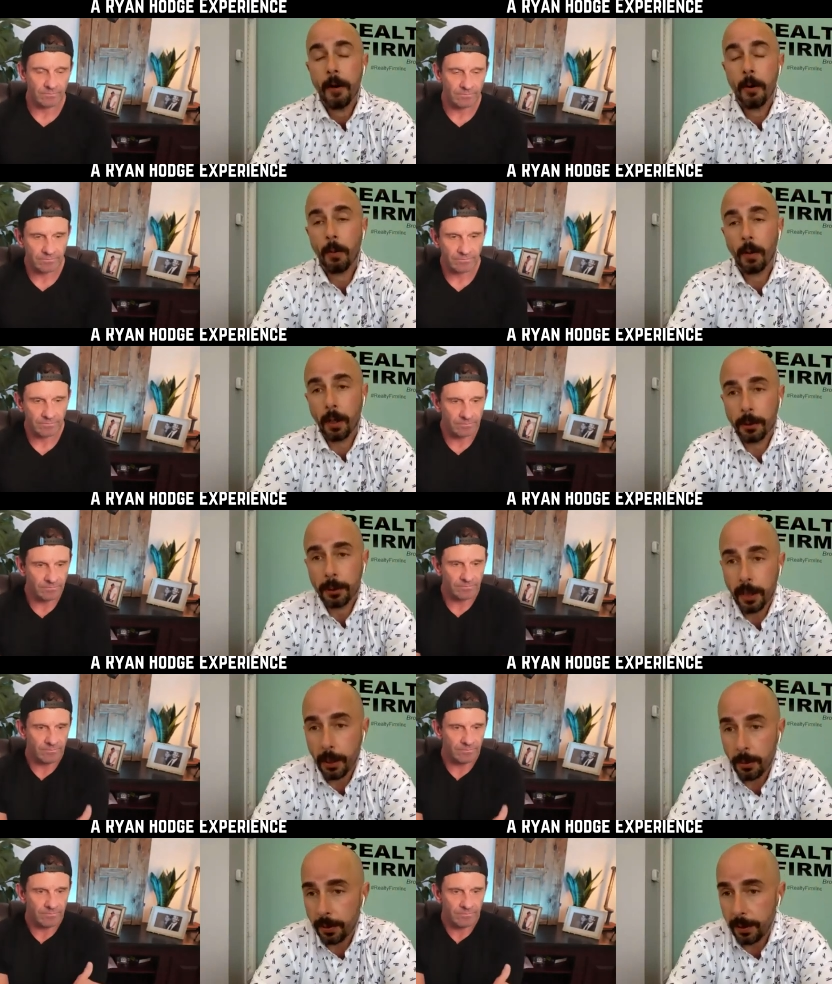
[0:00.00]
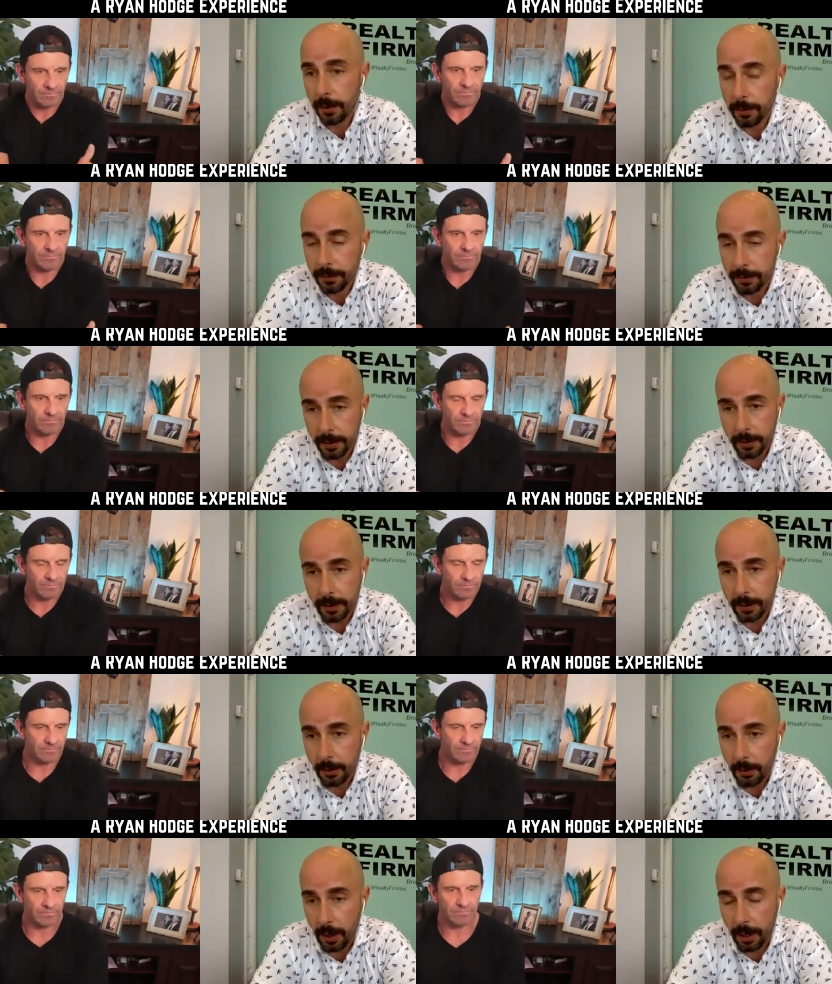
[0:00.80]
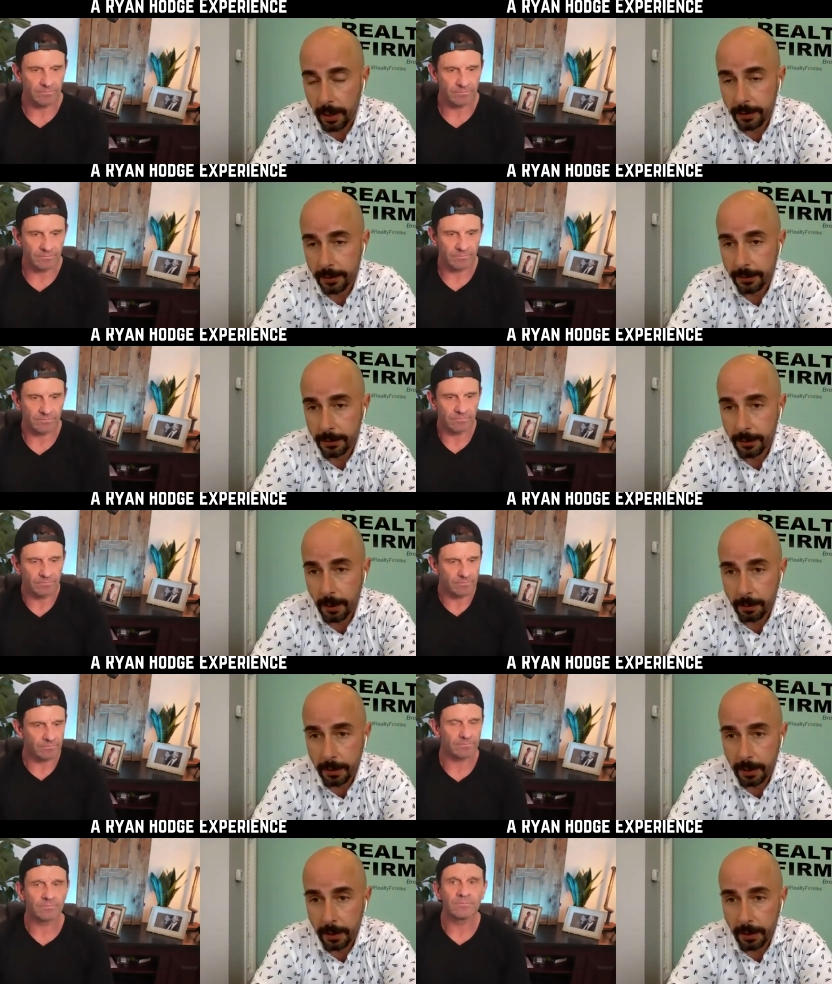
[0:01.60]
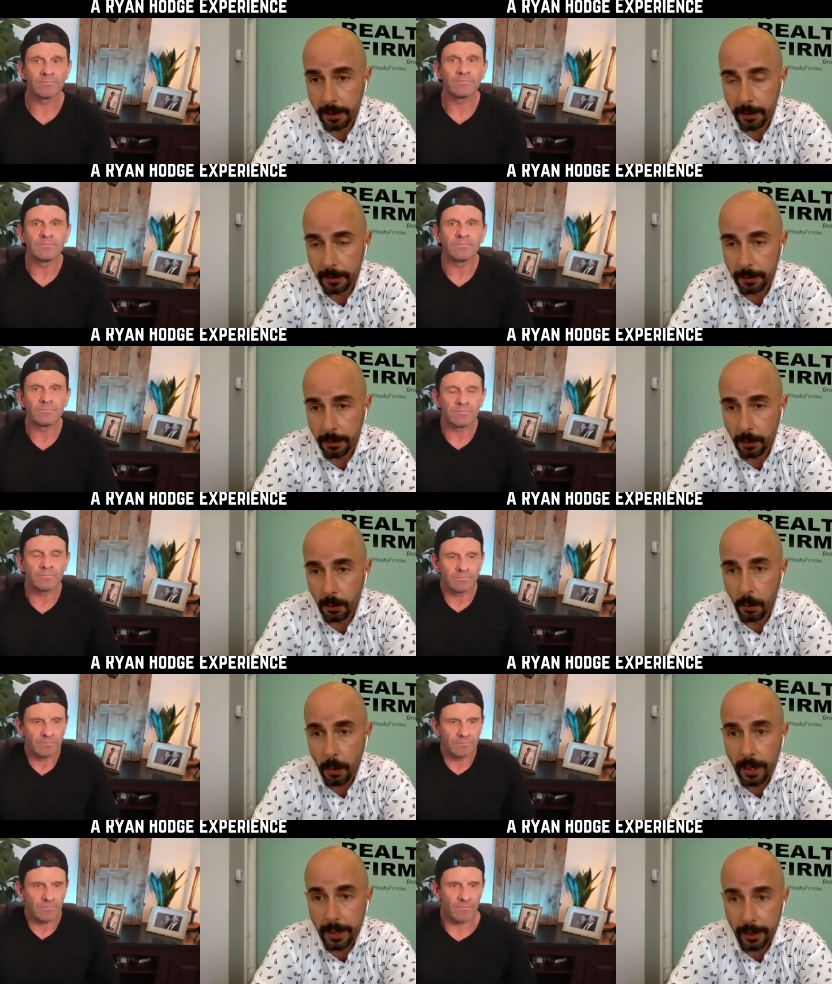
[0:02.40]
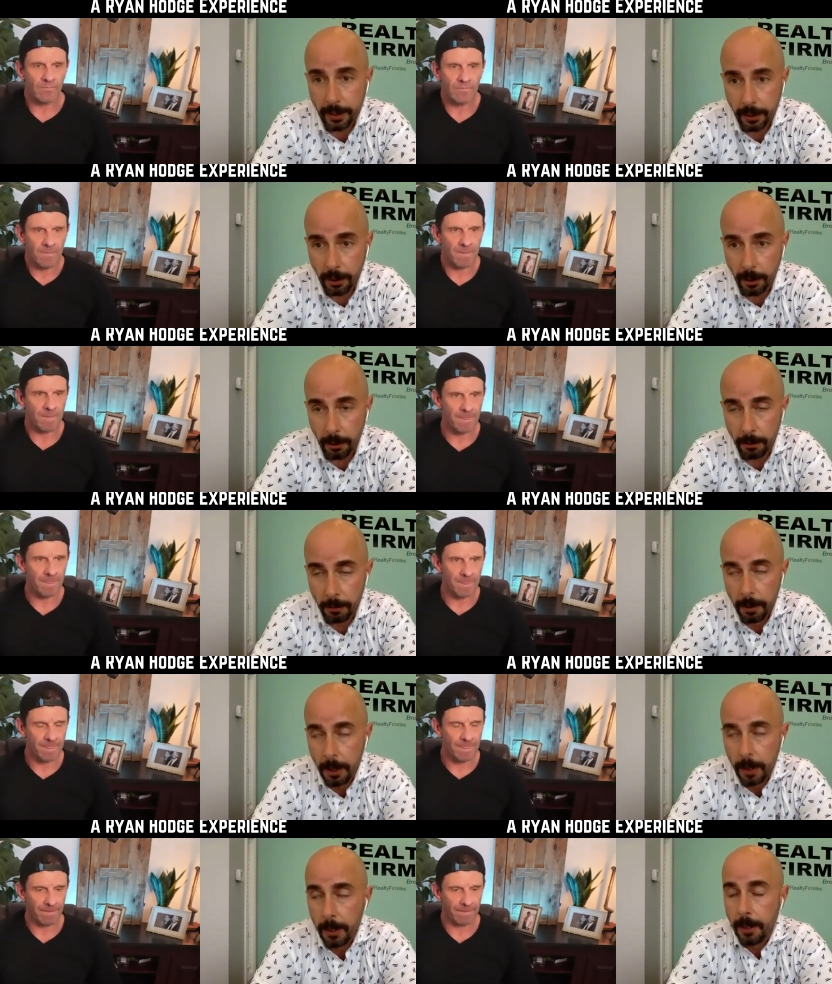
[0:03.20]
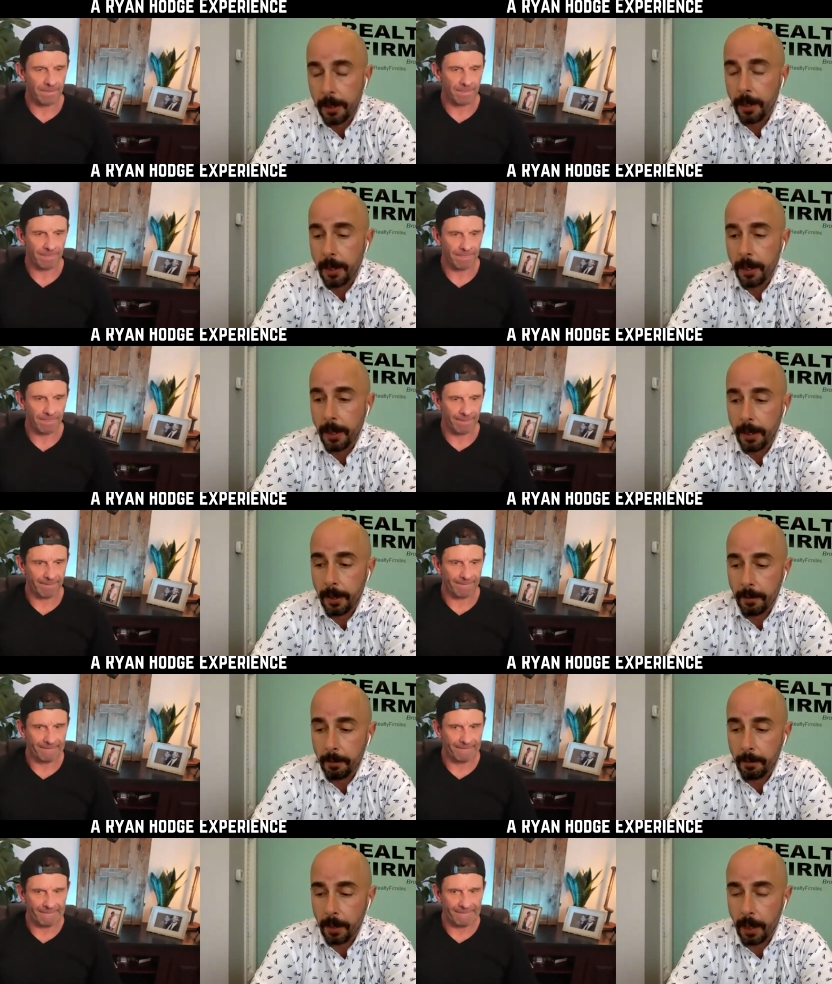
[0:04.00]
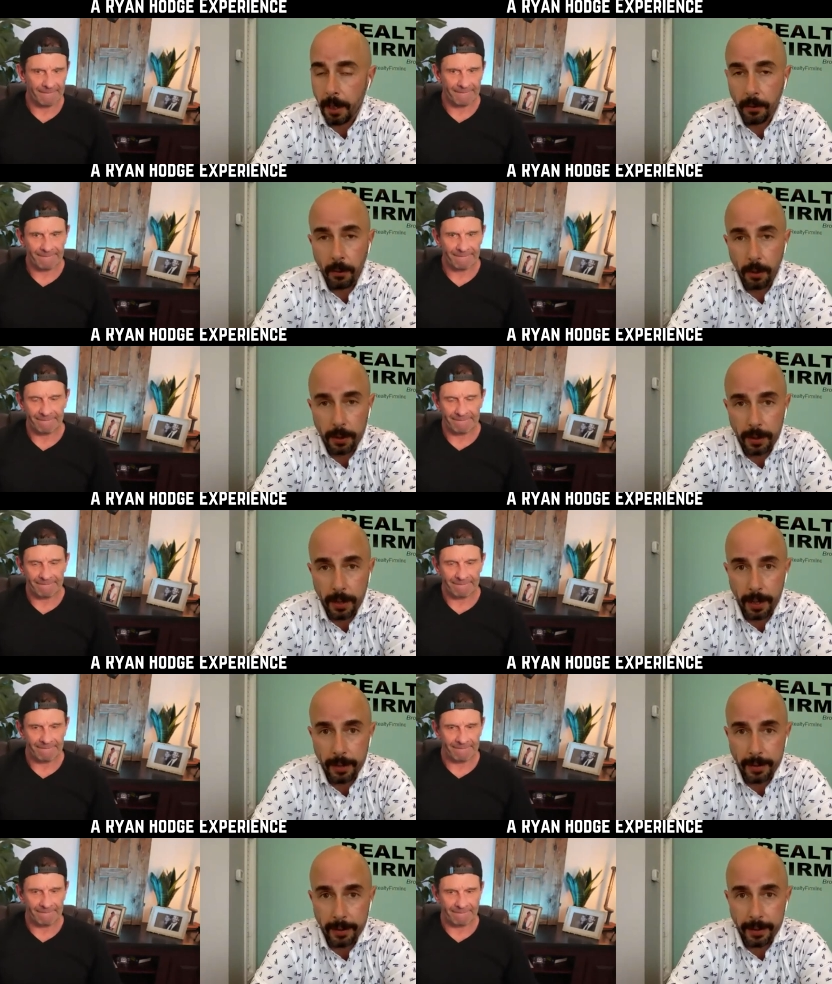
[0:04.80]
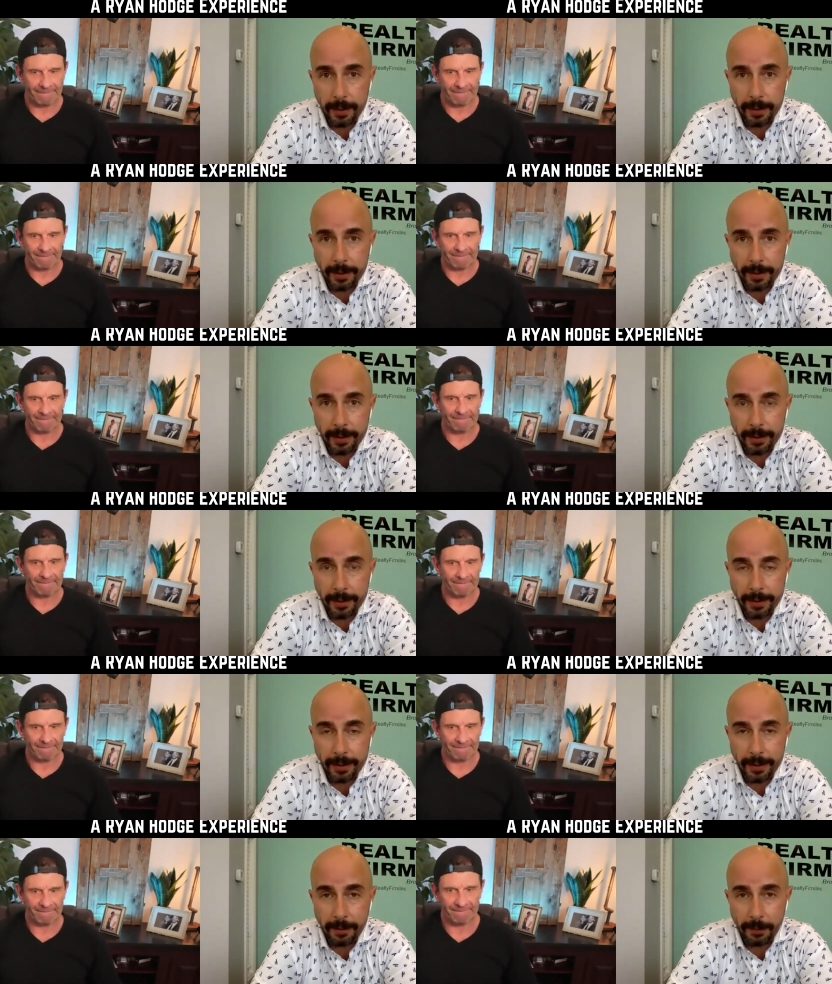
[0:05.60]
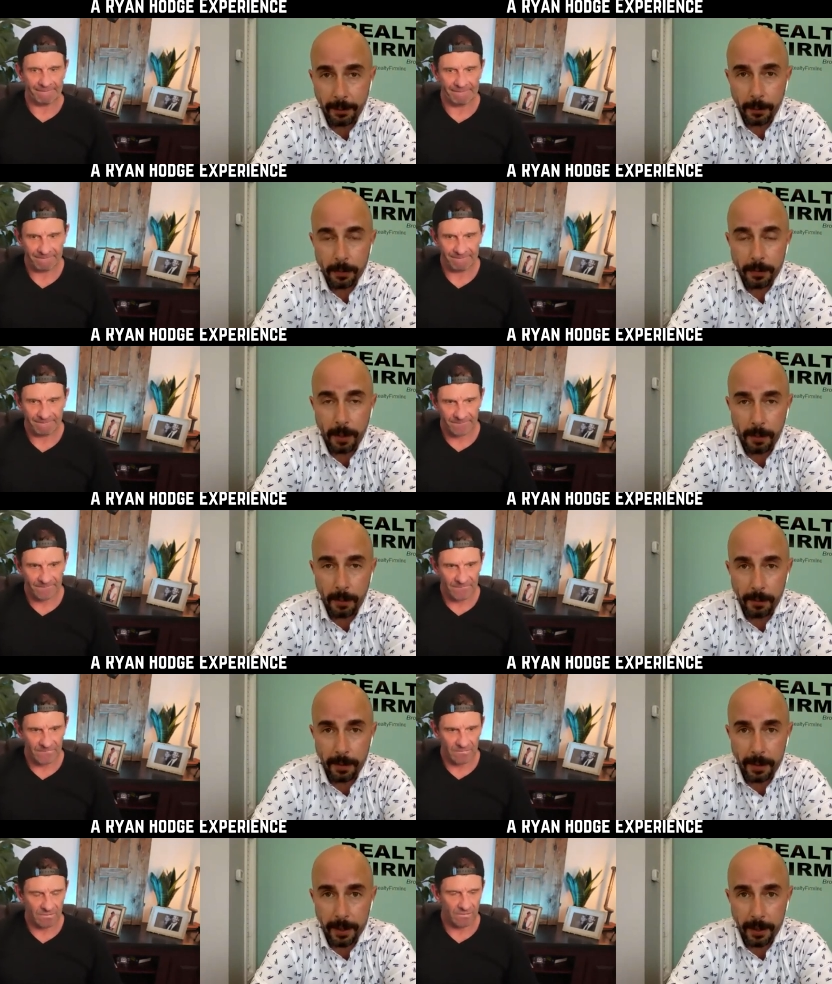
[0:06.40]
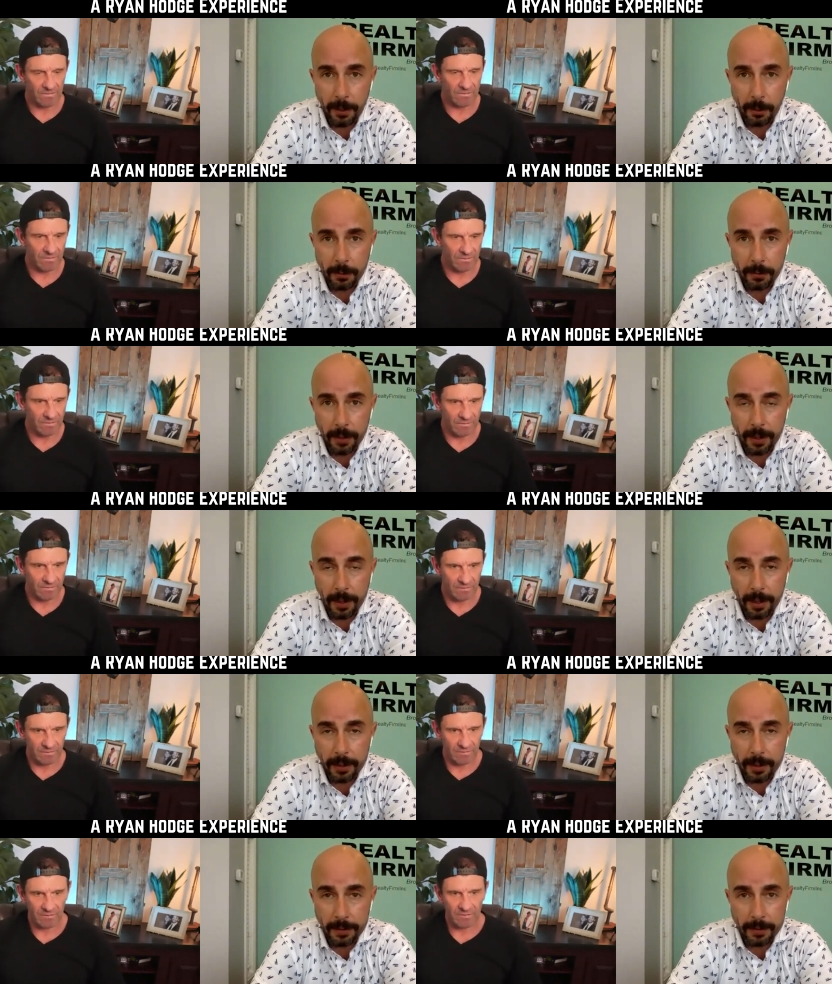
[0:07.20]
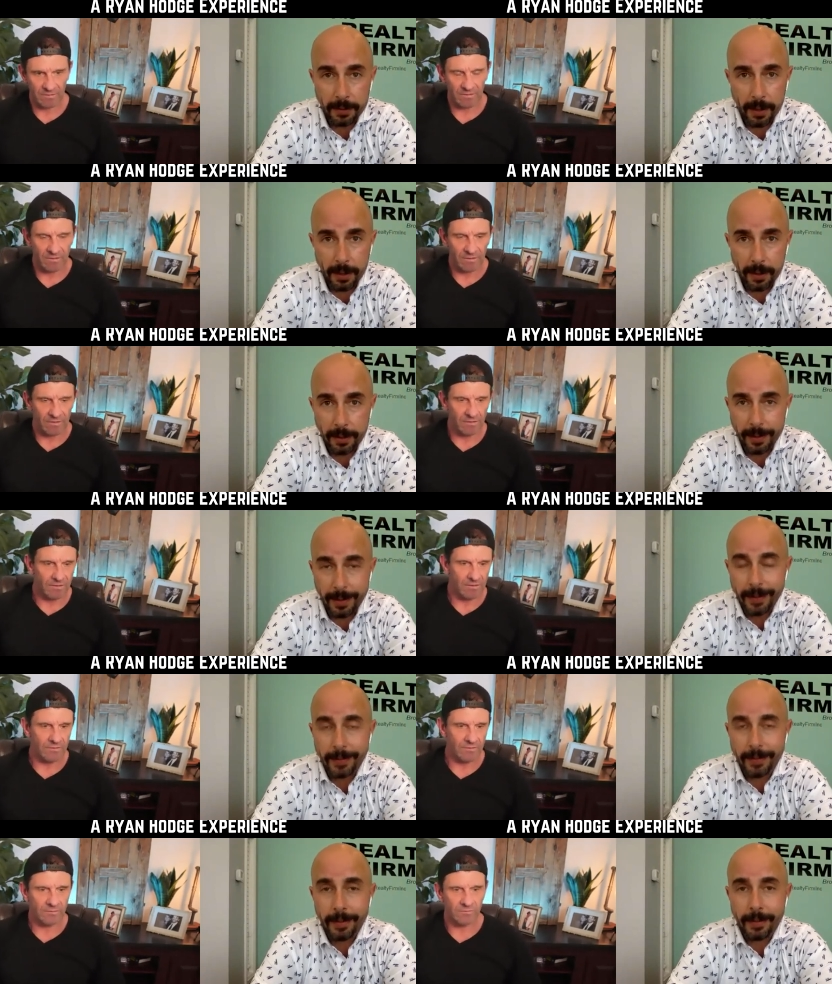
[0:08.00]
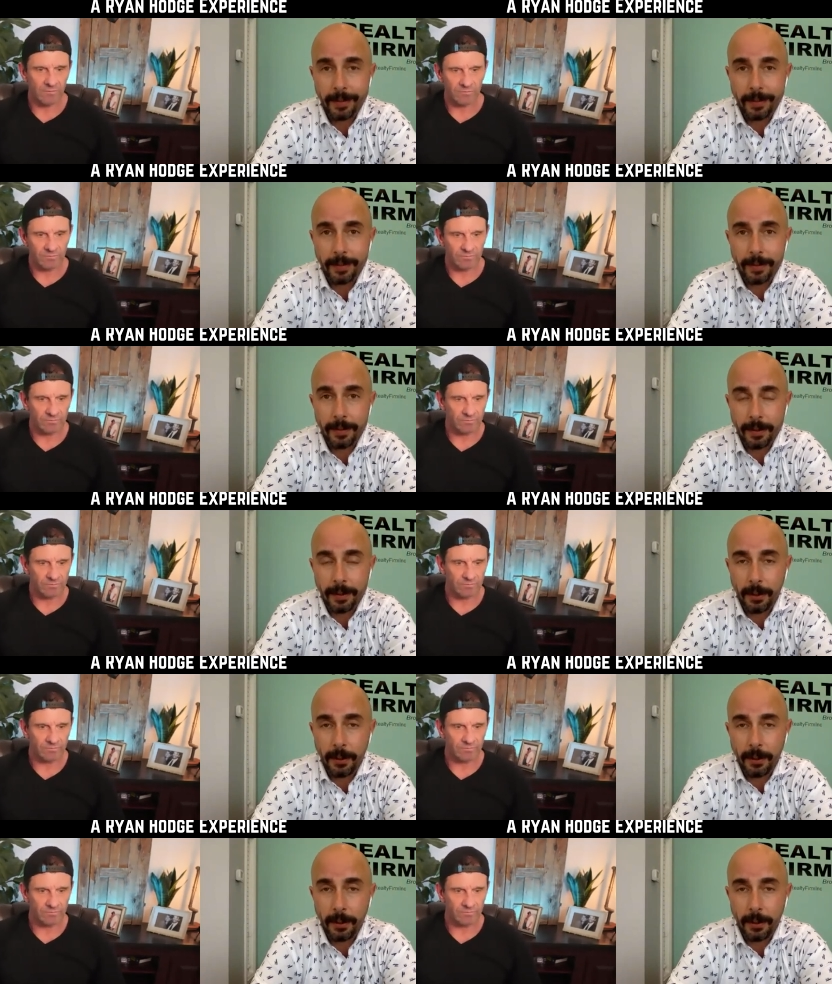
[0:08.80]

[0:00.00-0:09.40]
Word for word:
Speaker 1: What I'll share with you is that you know I just jumped into this about a week ago. Um, I looked at the the first couple videos and I just said this is you